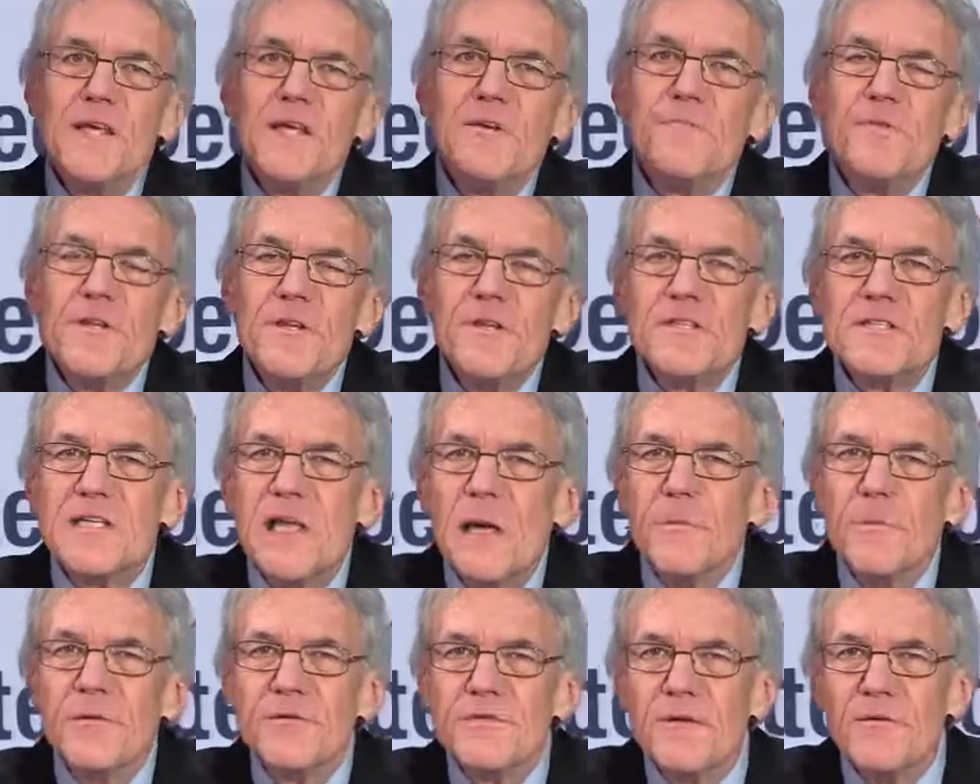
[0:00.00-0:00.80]
it for this
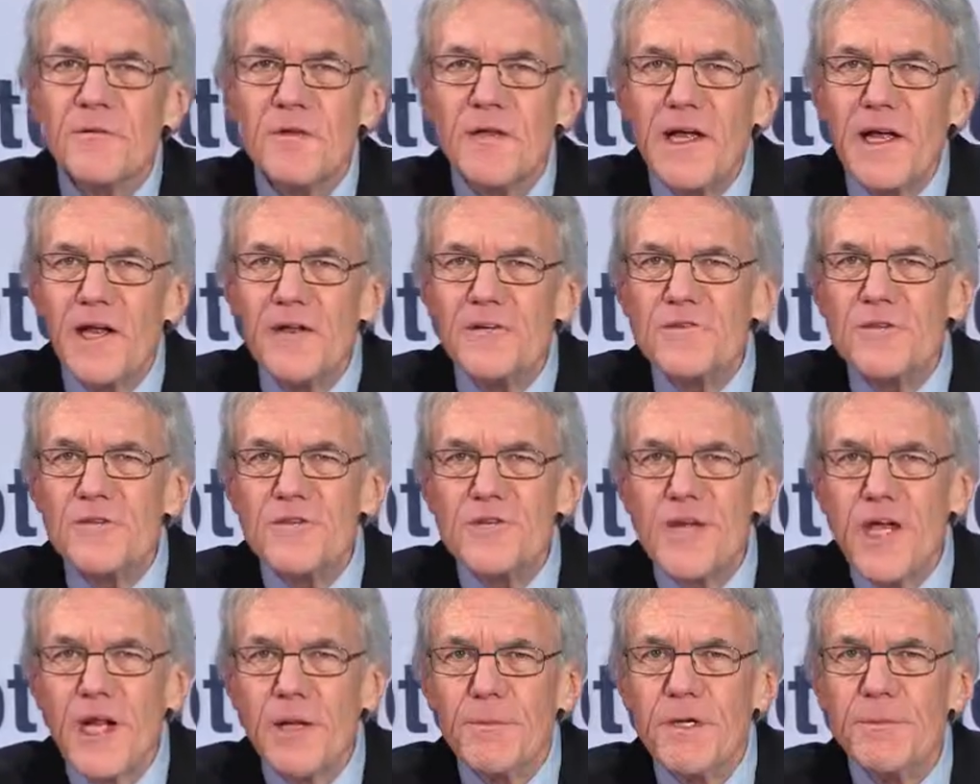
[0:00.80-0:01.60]
episode, ladies and
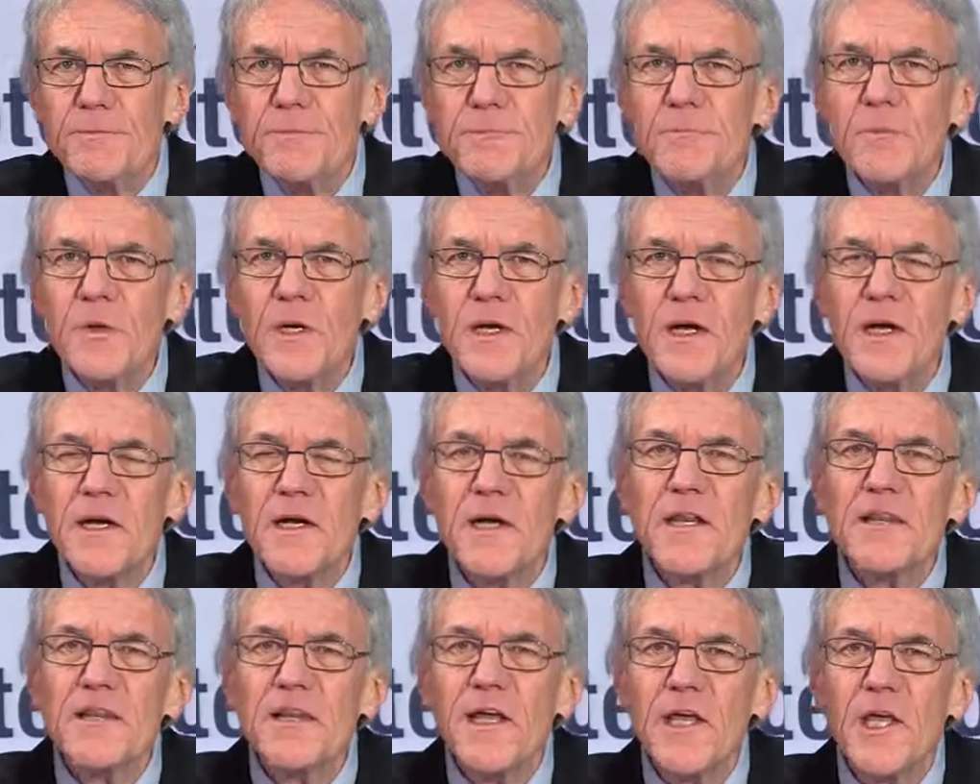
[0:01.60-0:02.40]
gentlemen. We'd
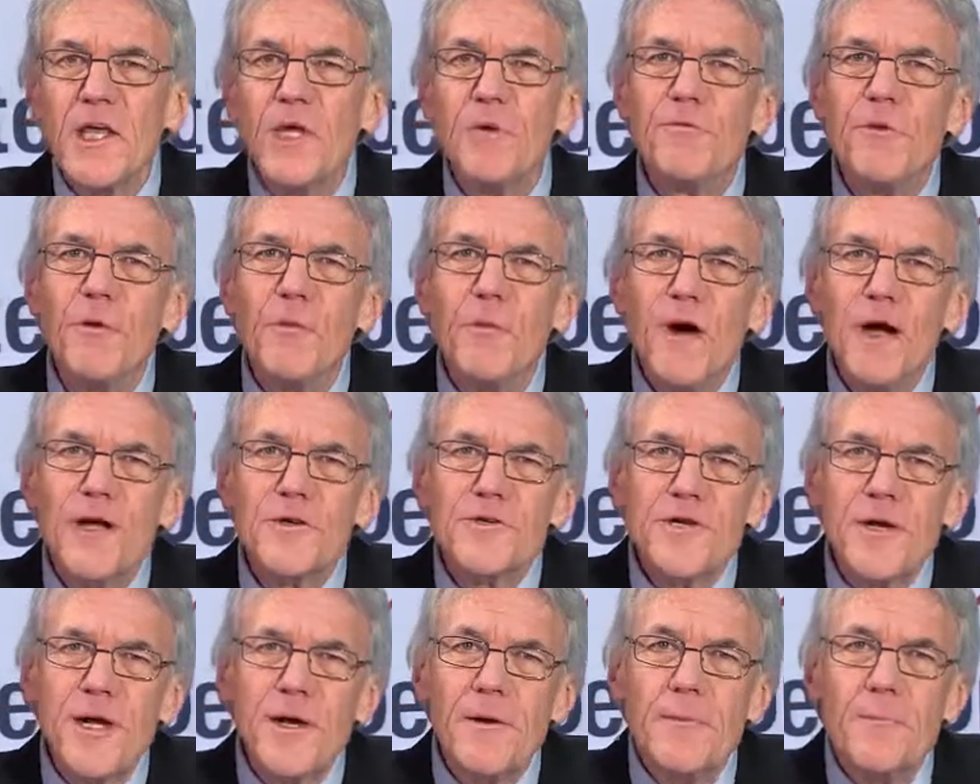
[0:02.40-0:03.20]
like to thank you for
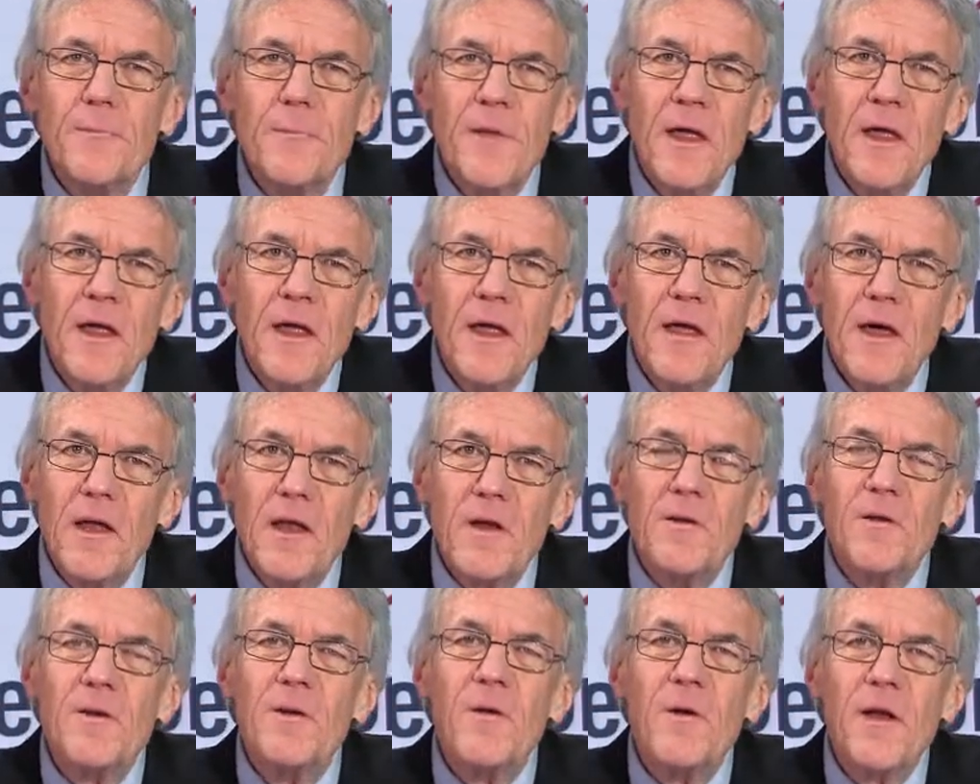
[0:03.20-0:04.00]
watching.
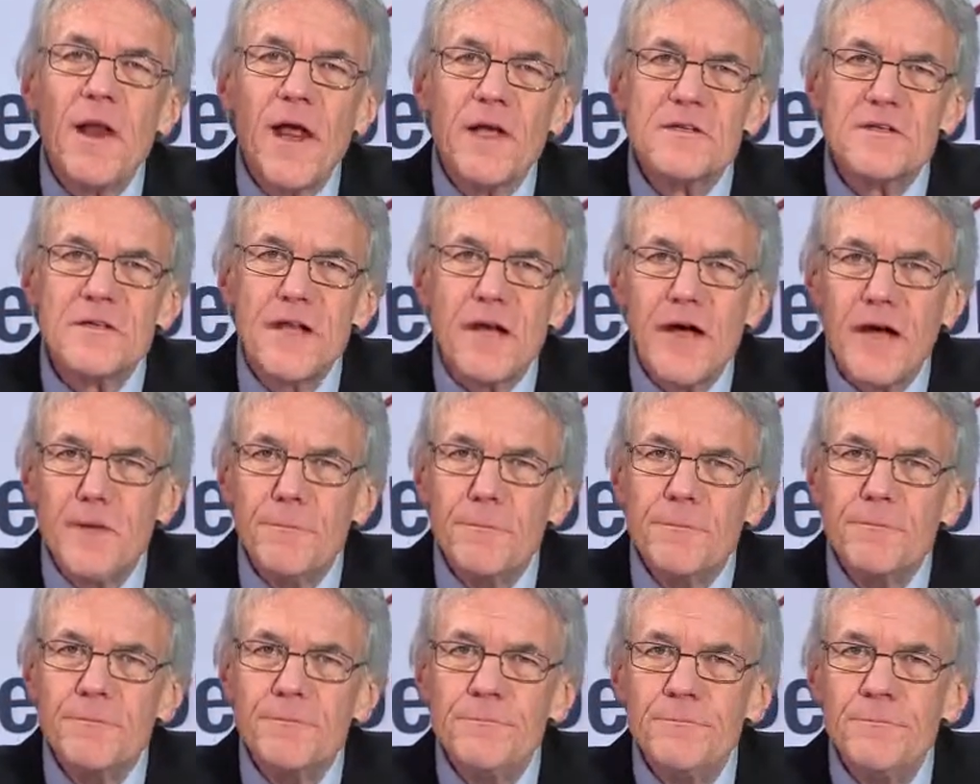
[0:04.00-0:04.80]
And until next
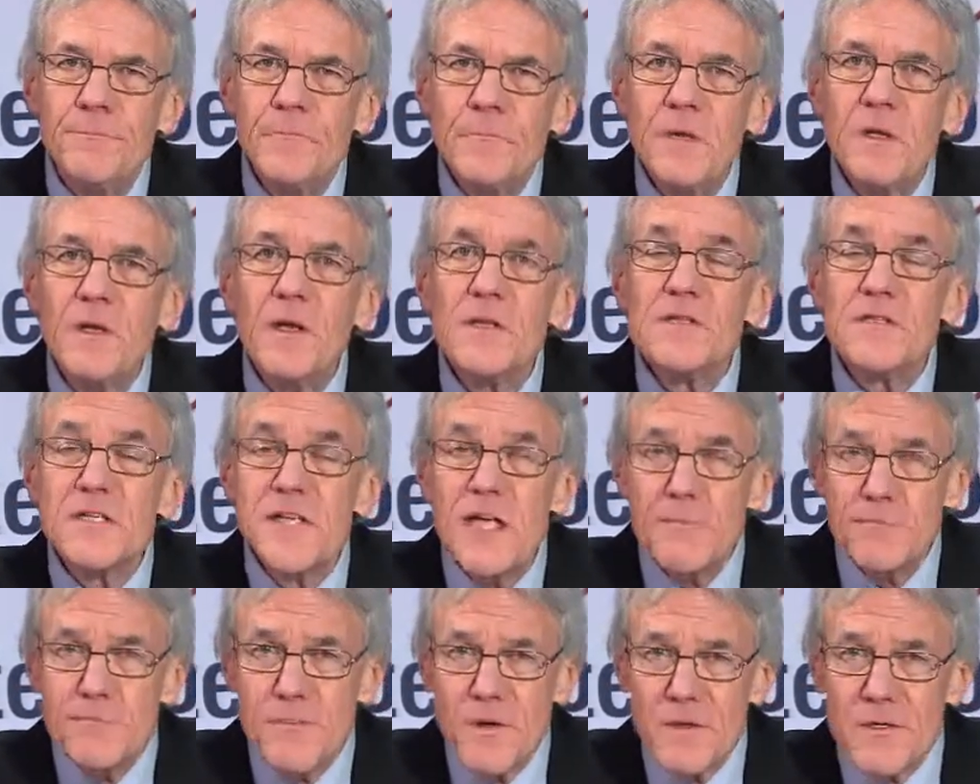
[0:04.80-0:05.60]
time, let's
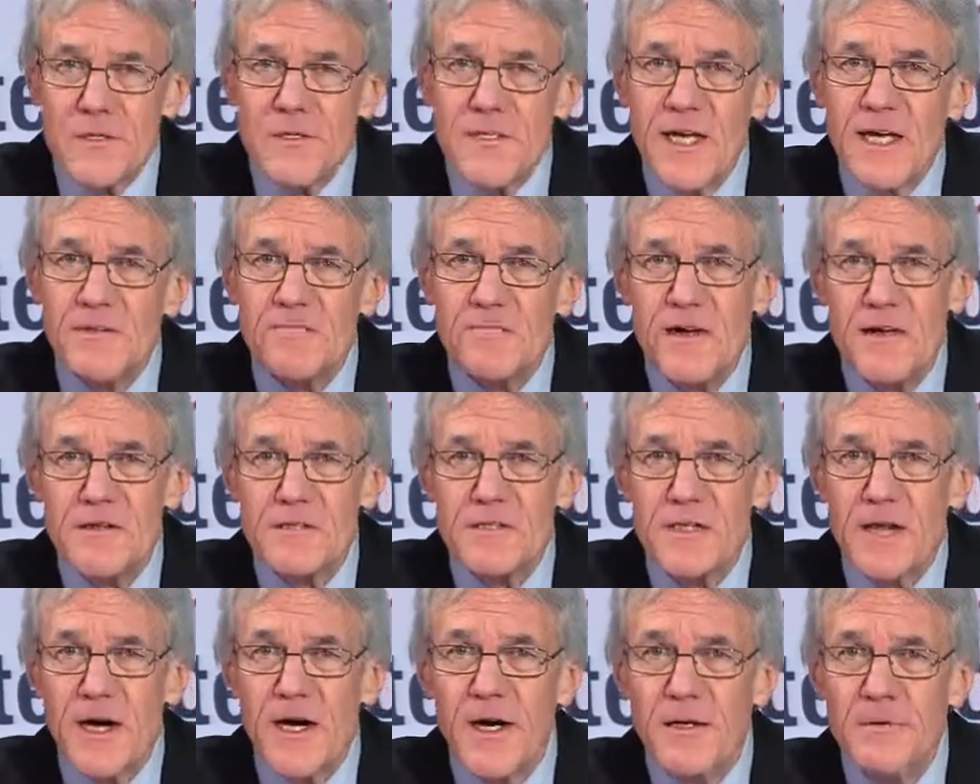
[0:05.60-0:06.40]
keep them all safe out
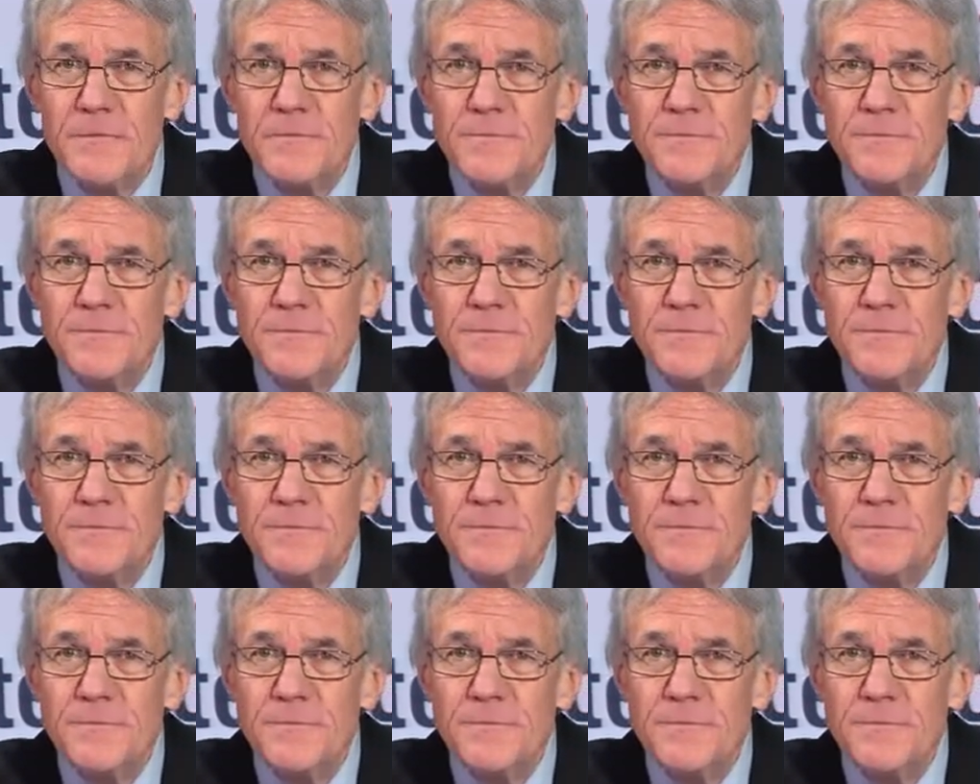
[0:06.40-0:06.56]
there.